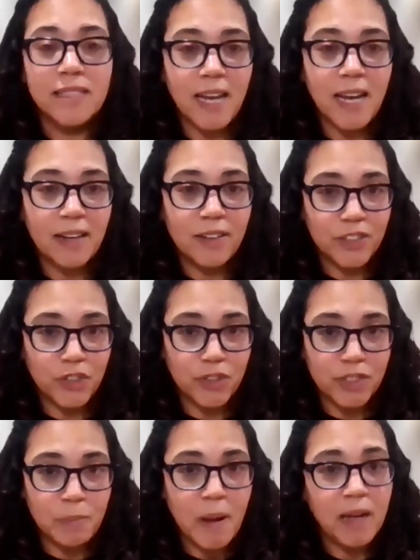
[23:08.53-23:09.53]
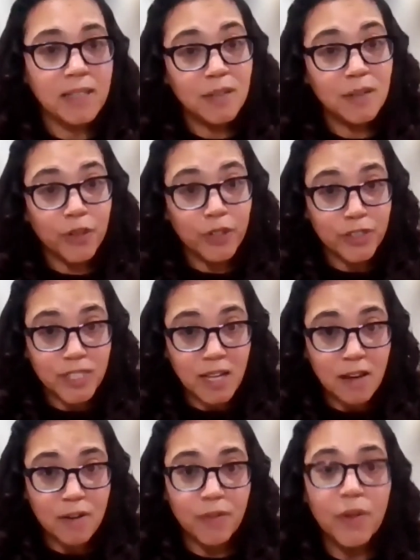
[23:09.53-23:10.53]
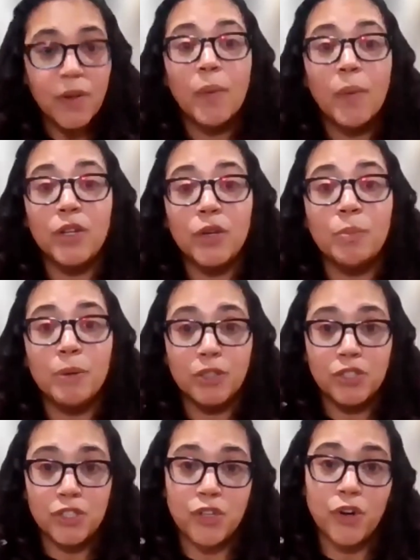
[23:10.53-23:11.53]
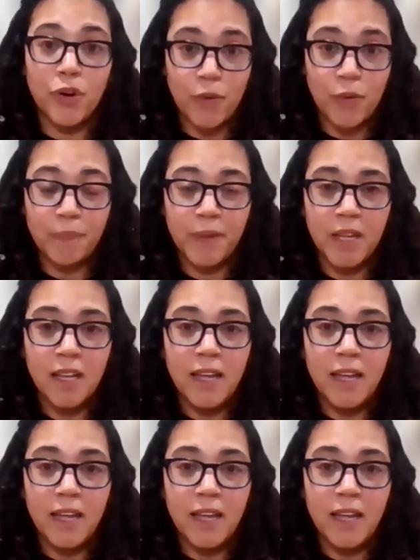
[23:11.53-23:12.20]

a title insurance policy for yourself when you purchase your home.